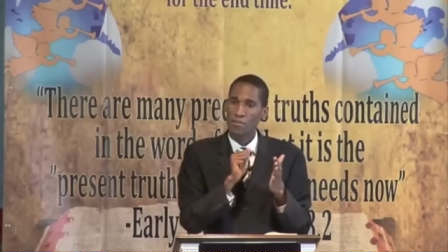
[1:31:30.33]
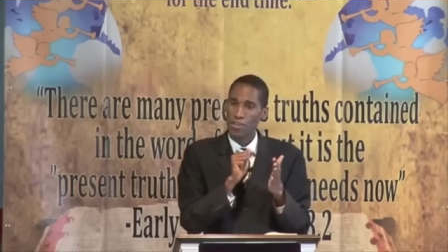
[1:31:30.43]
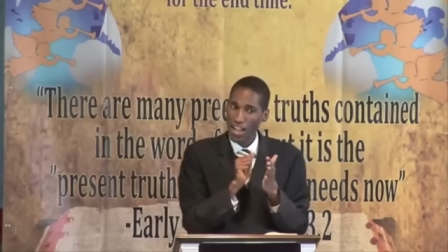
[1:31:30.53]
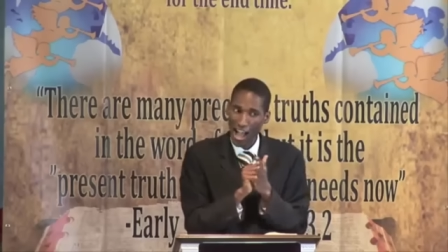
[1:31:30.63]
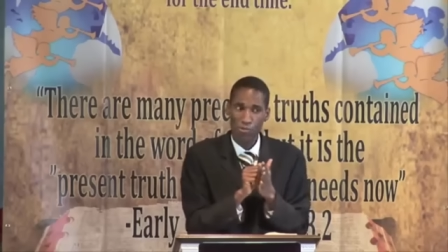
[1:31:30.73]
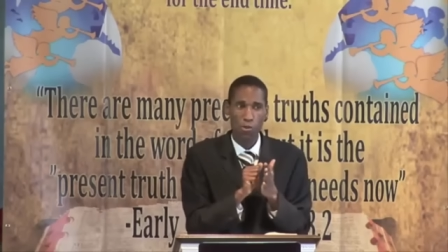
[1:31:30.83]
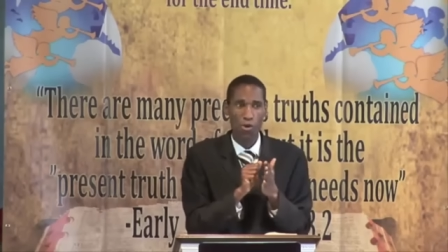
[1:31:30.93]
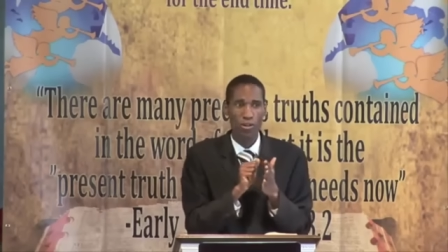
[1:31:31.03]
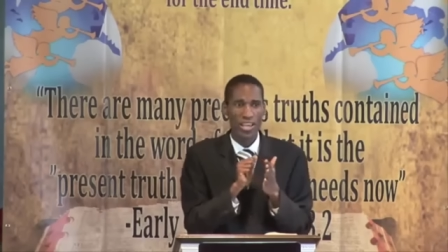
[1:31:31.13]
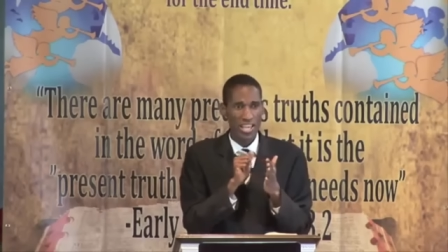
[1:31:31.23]
The
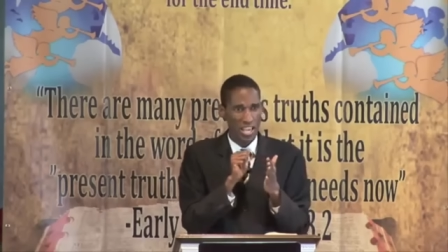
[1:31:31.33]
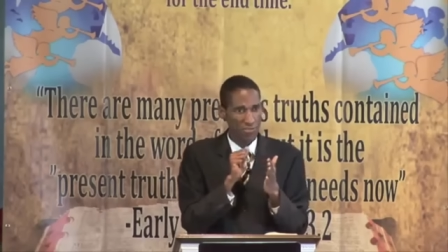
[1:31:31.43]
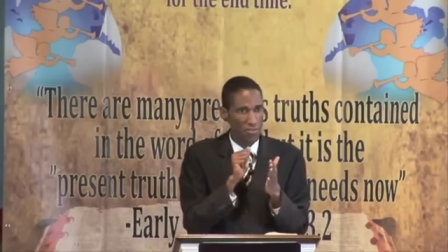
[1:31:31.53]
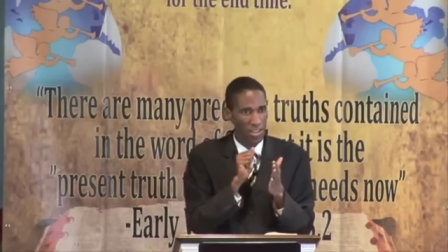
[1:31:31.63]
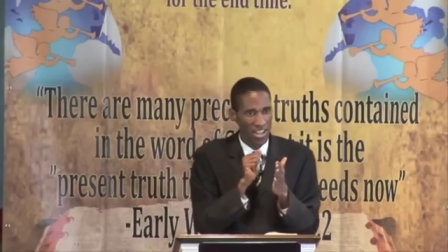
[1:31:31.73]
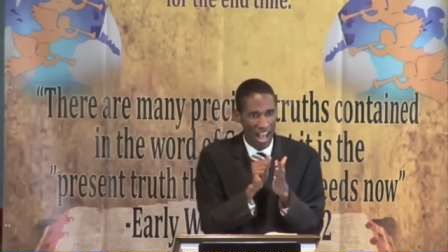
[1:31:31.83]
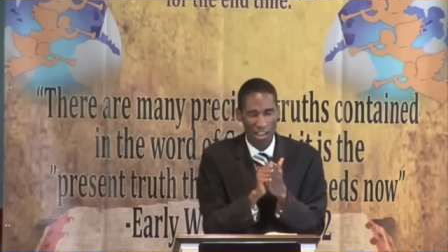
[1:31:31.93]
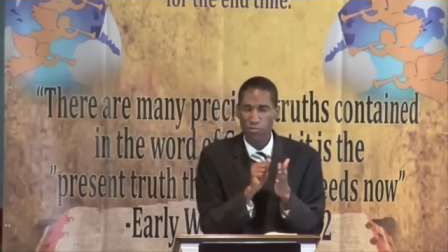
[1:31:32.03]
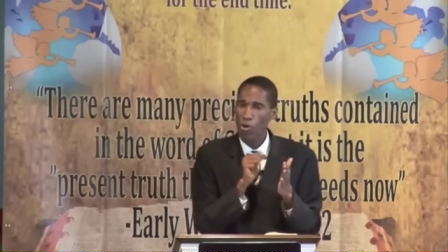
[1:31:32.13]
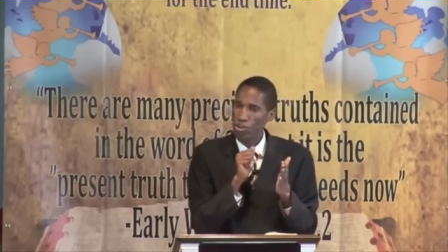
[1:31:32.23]
gospel. He gave them the
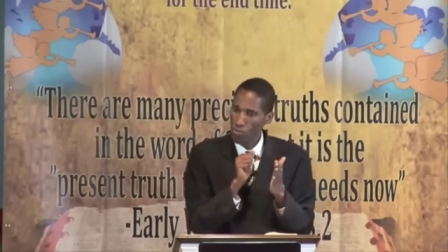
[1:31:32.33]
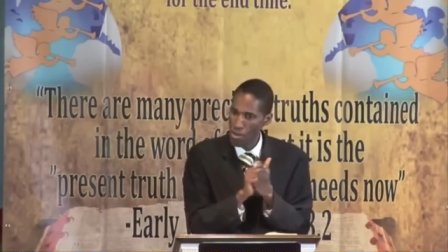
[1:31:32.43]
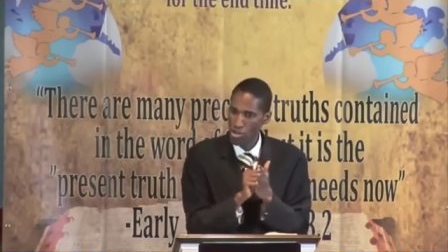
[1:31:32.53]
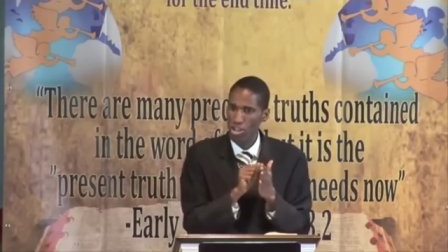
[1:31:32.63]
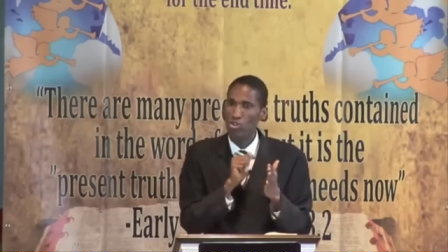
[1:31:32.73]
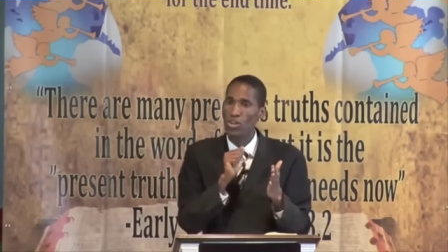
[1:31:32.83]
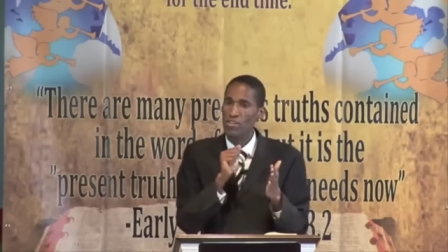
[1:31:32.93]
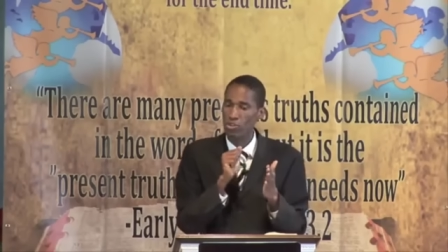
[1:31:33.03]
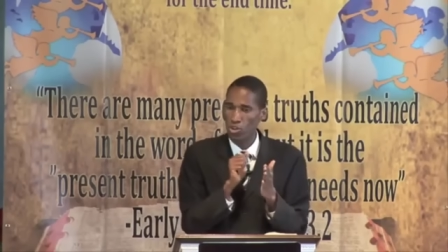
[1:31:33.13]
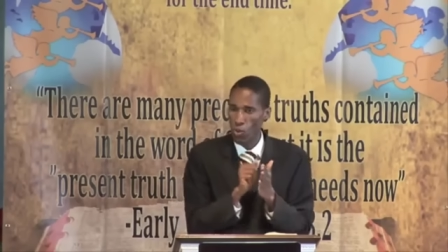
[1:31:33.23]
gospel commission to
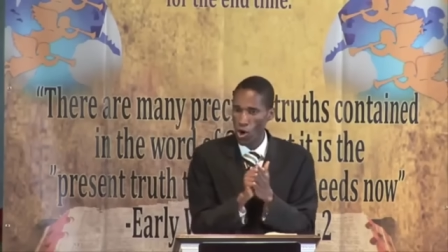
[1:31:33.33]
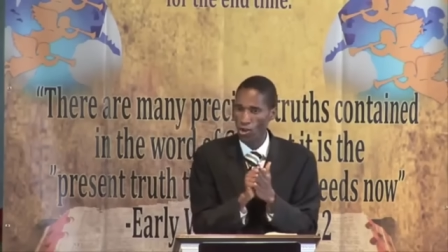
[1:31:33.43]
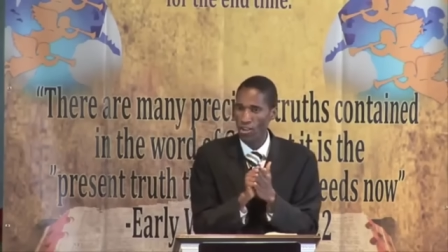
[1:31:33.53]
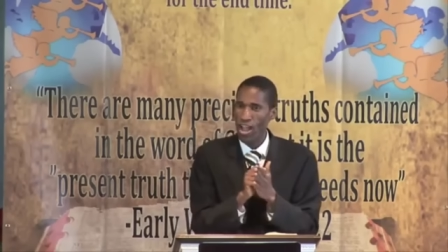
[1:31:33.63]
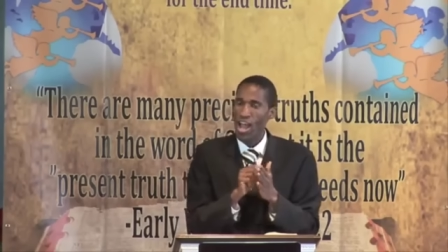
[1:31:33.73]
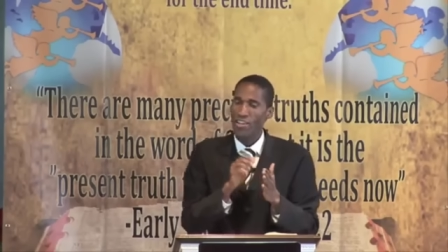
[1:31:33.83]
give to the world.